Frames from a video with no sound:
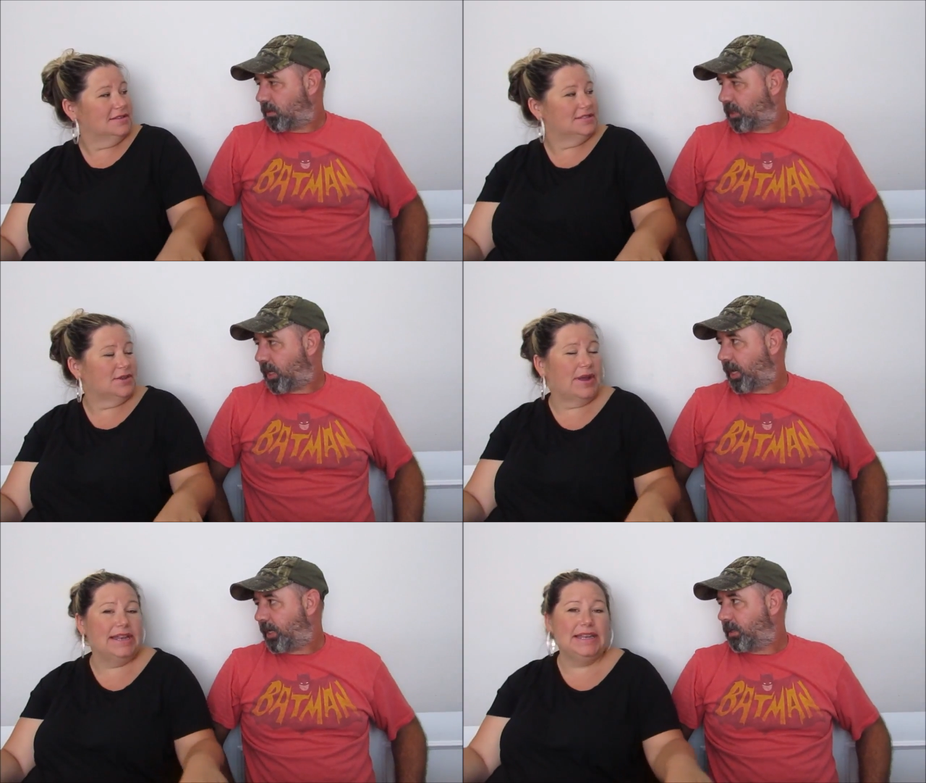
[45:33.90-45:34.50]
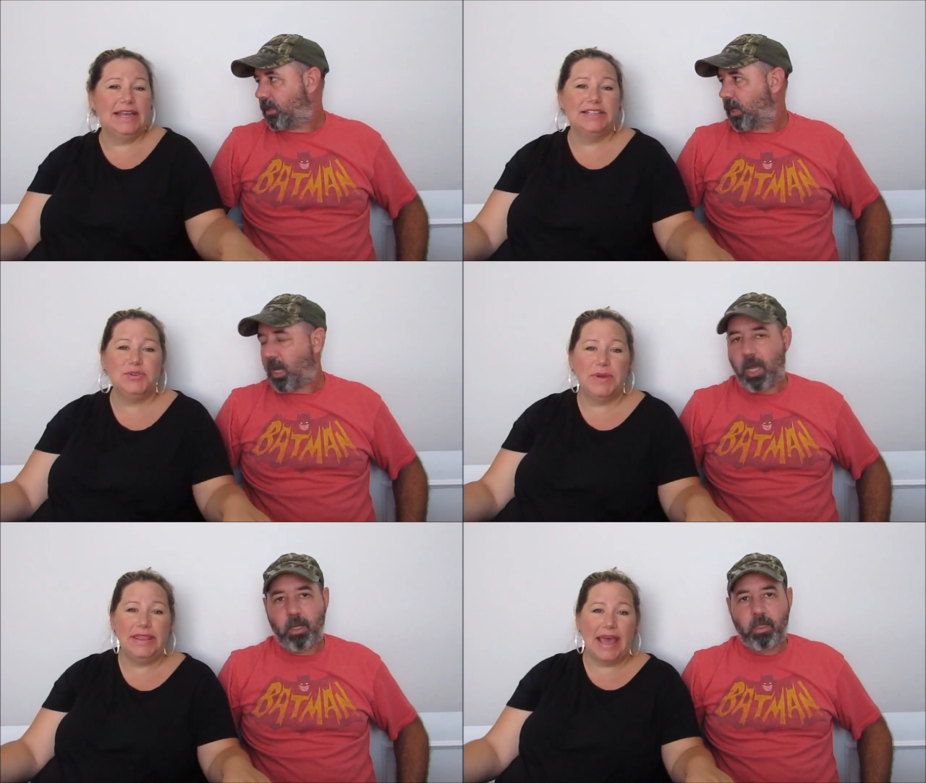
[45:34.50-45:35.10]
Speaker 1: So I need to get
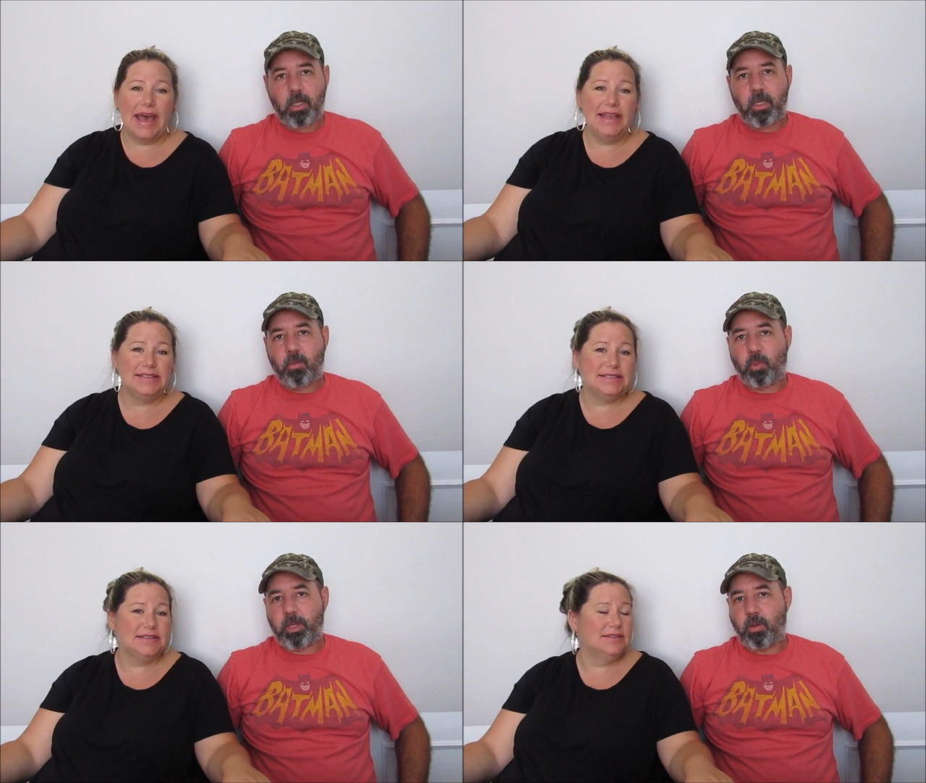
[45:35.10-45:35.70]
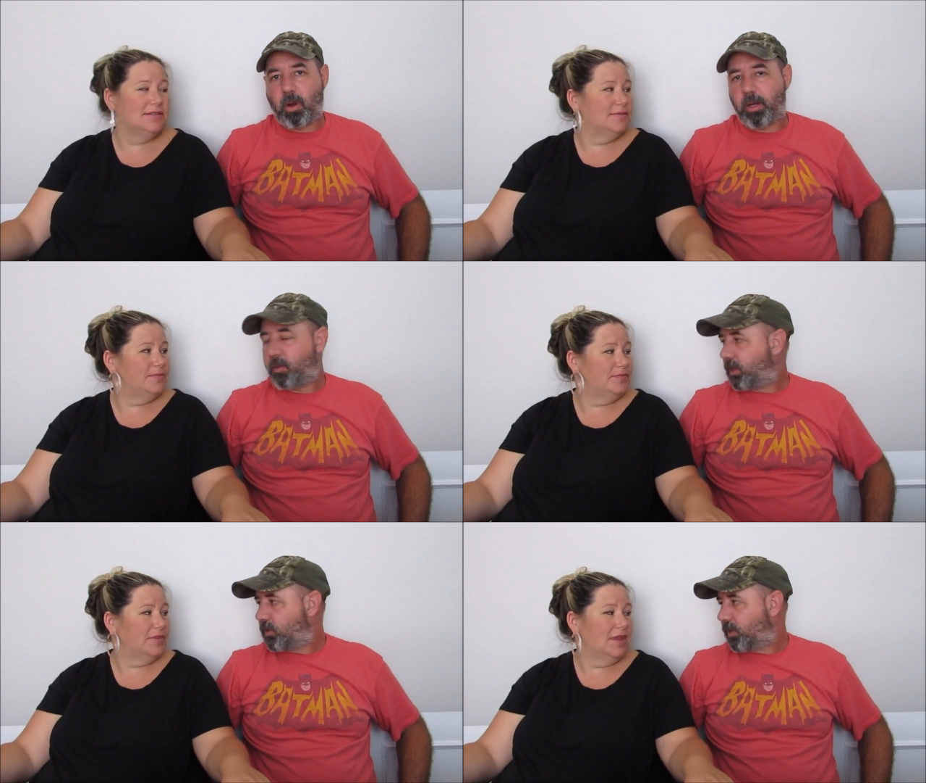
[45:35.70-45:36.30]
doing that. Well, you already
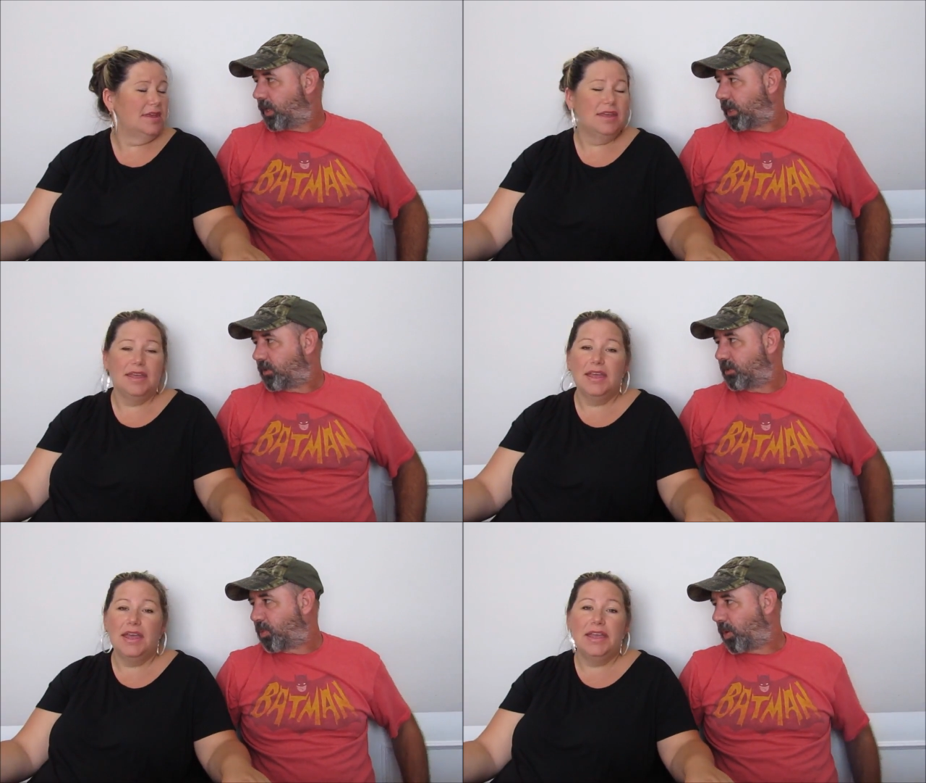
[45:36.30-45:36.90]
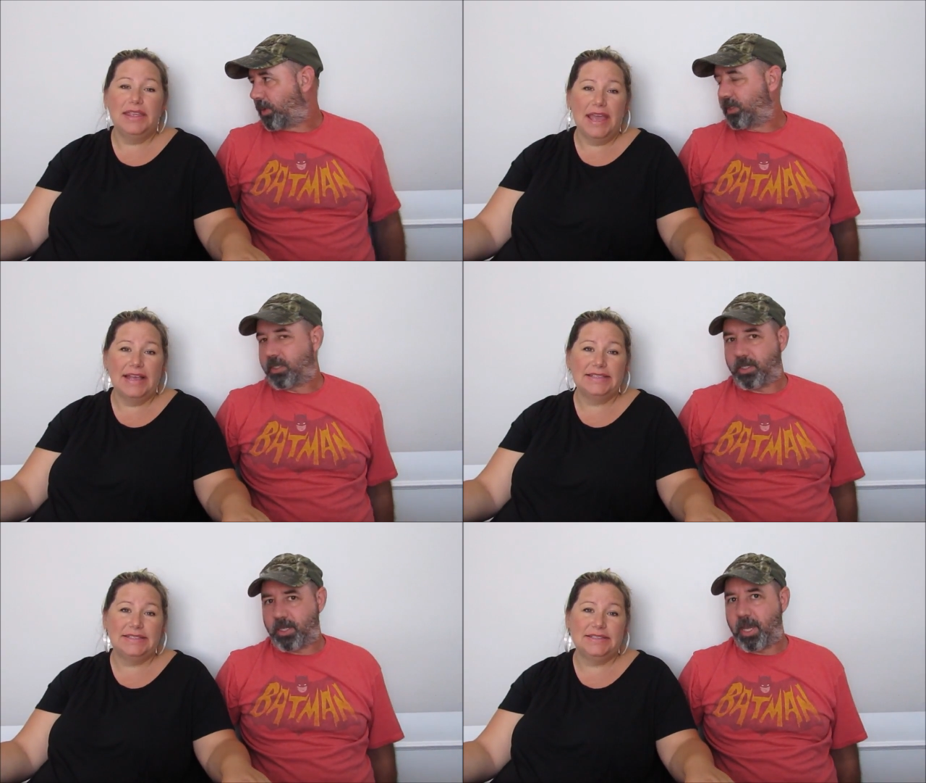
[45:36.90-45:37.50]
went to a doctor's
Speaker 2: appointment
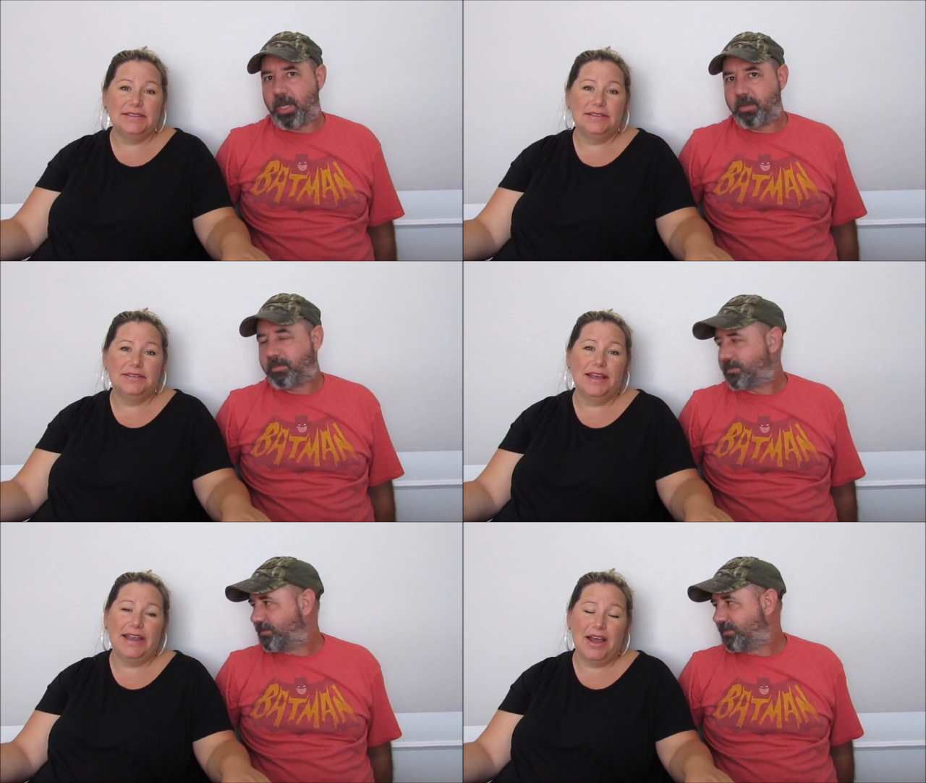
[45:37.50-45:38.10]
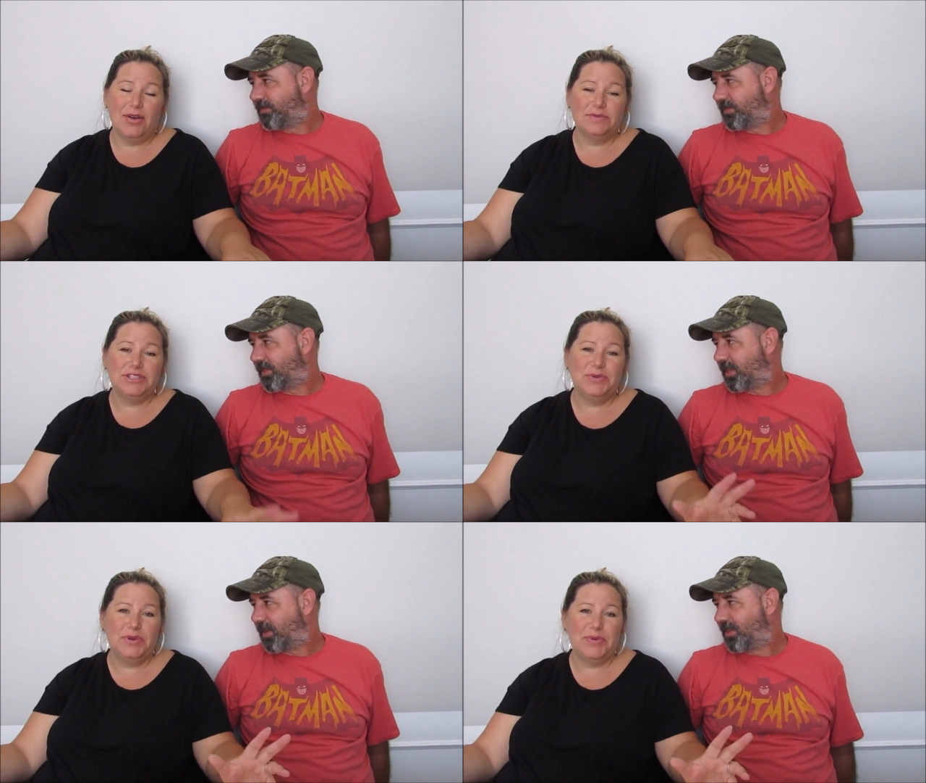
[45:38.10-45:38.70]
today. I know.
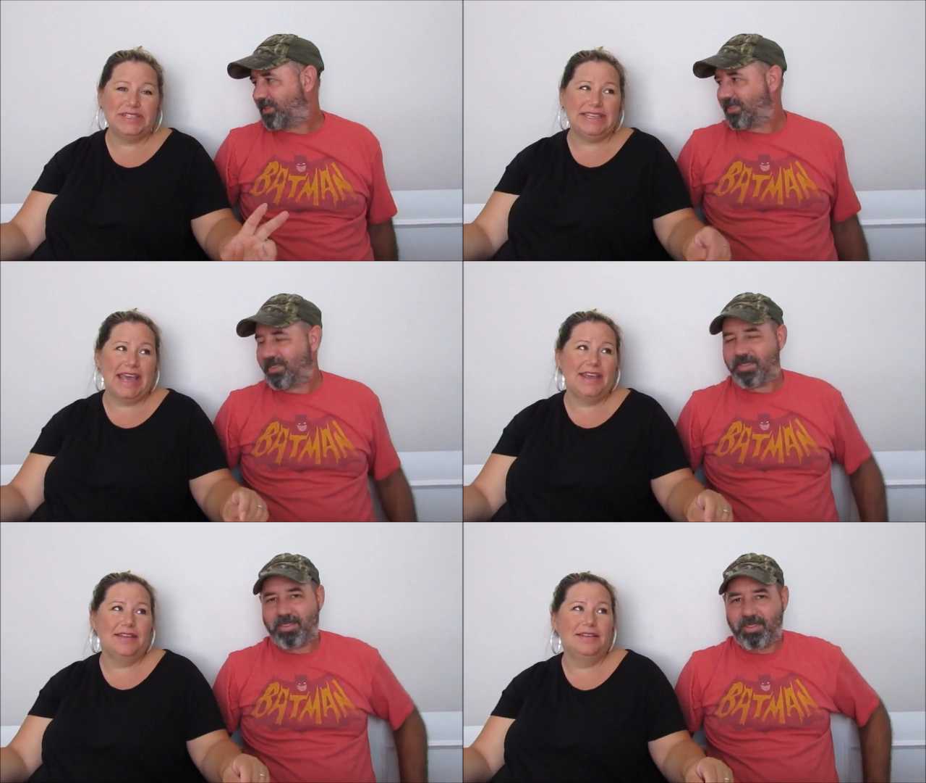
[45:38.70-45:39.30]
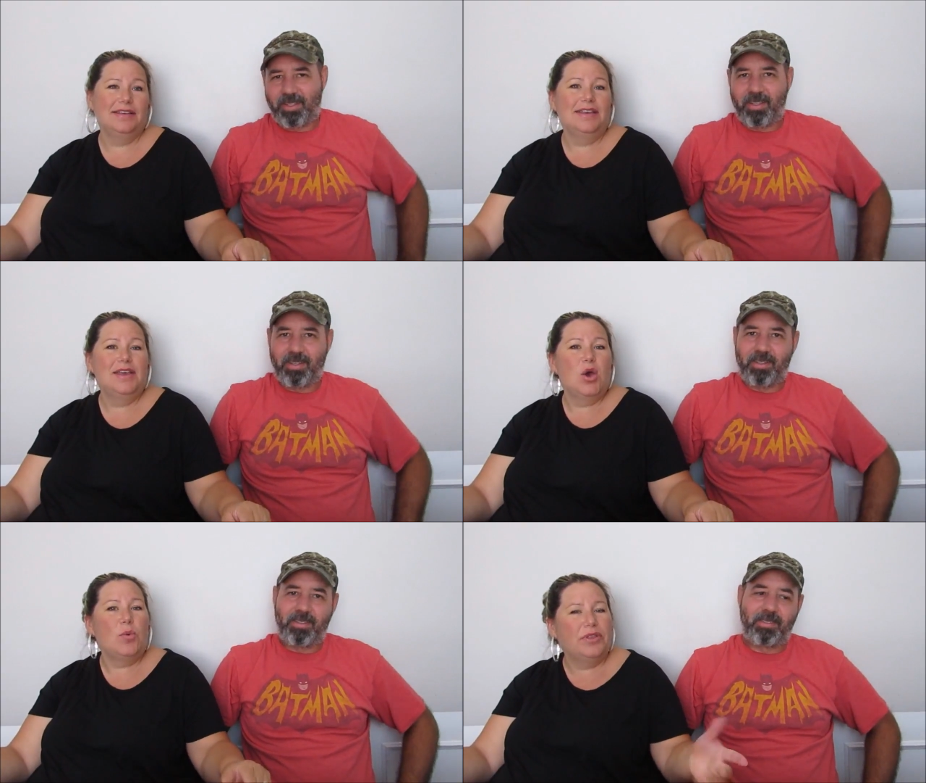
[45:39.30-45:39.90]
2 in one day.
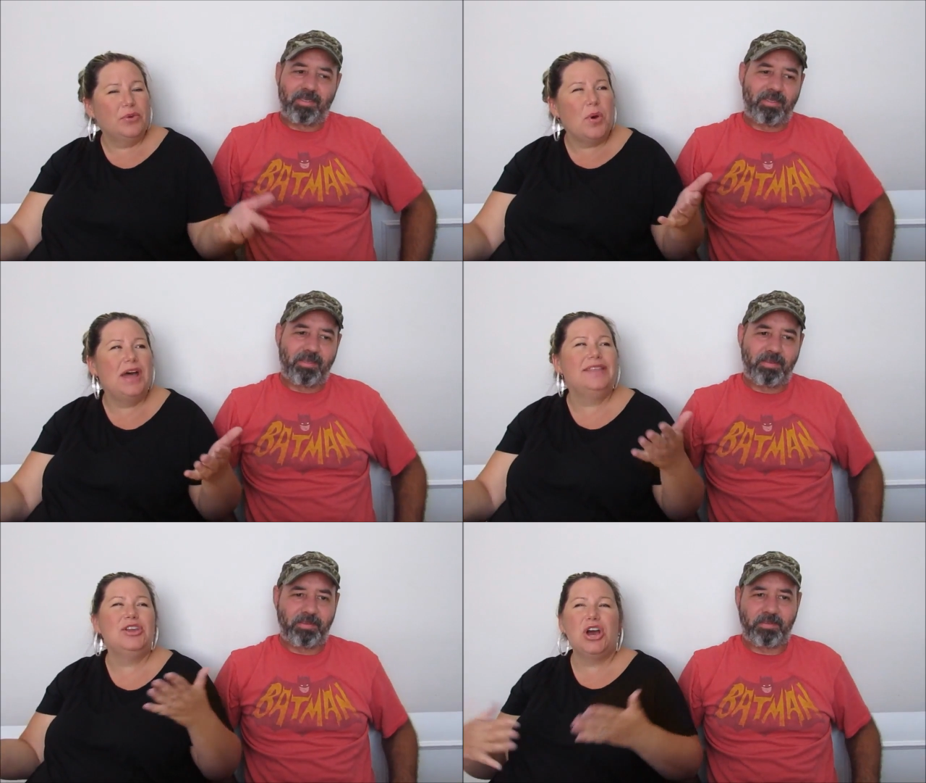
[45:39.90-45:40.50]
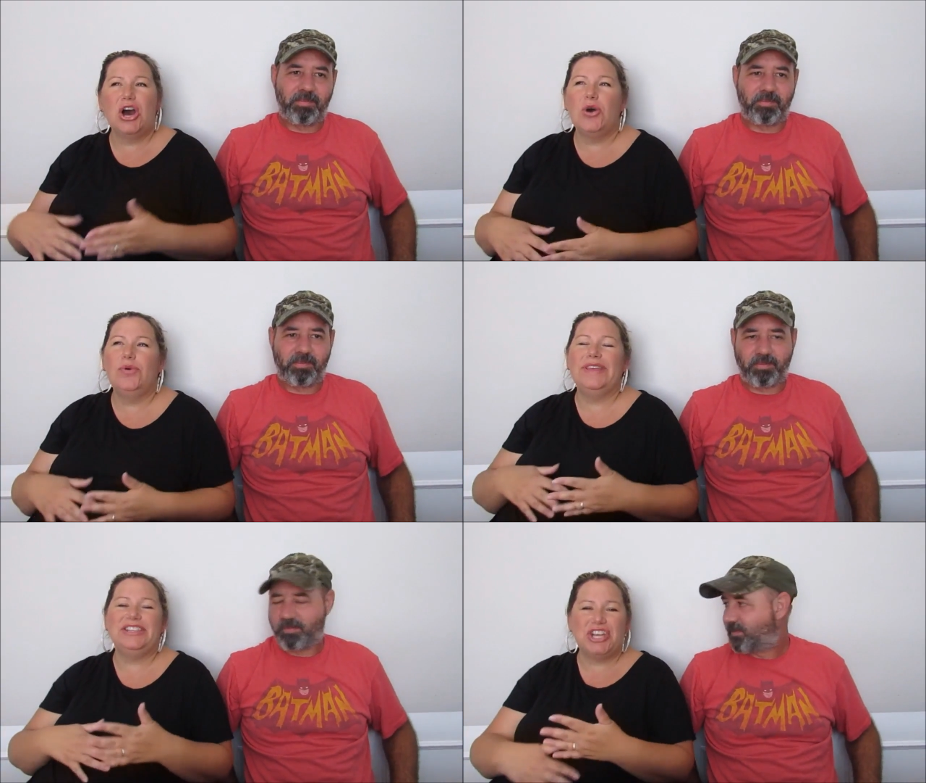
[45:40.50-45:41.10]
Speaker 1: Yeah.
Speaker 2: Well, the one they go and they